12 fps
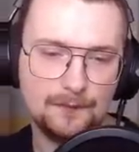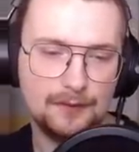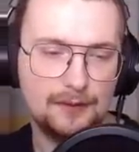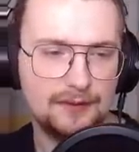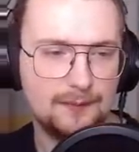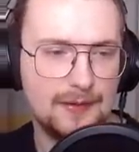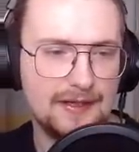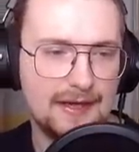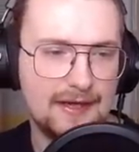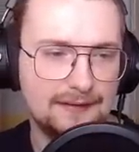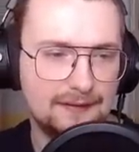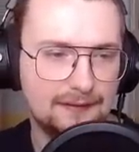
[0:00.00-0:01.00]
It's my
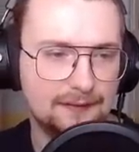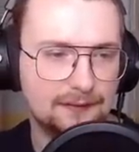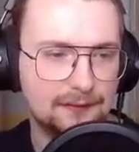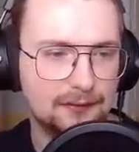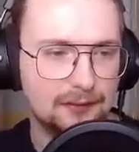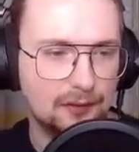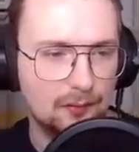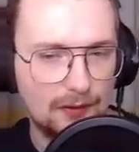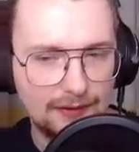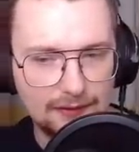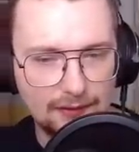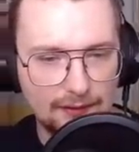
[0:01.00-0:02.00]
guess. Oh my
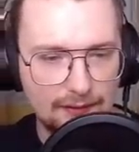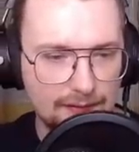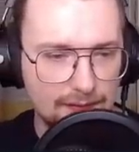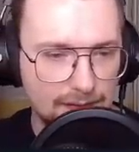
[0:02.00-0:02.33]
god